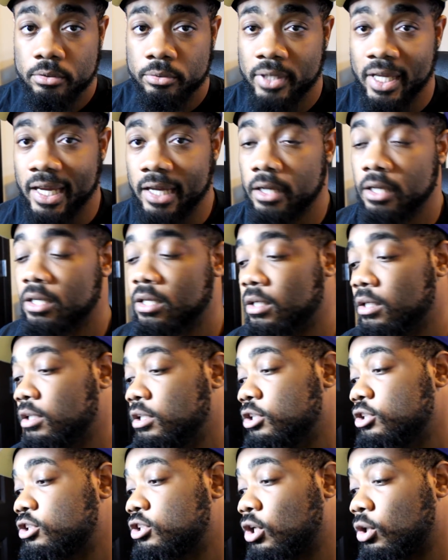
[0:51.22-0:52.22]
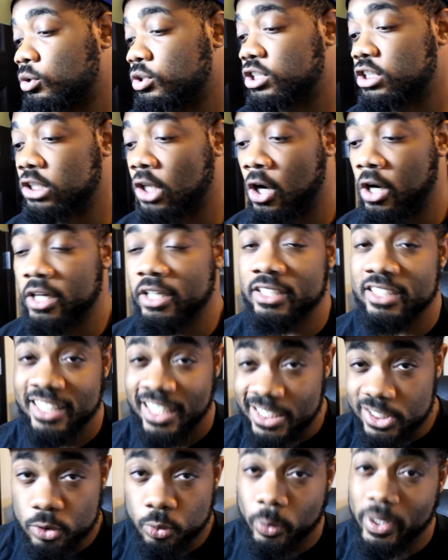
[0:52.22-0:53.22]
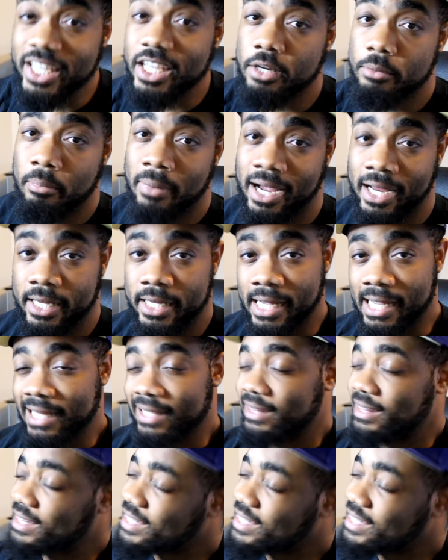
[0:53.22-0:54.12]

okay? So starting this week, my guy,